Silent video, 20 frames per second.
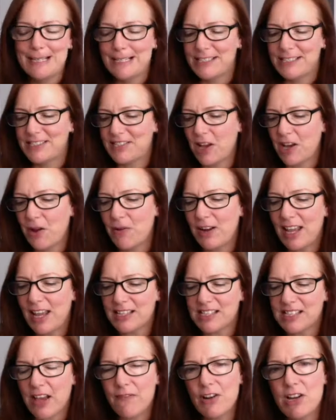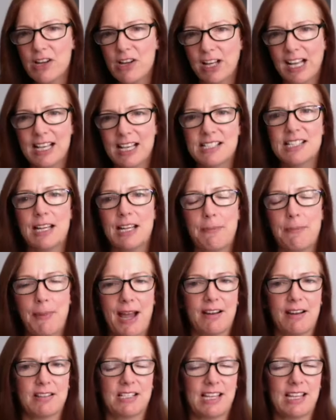So let's have a look. Is it
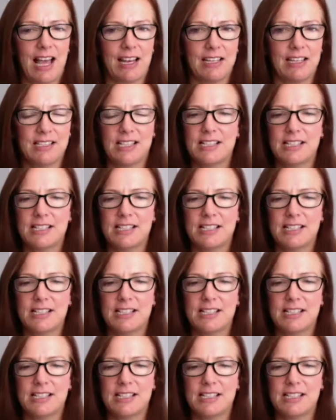about talent?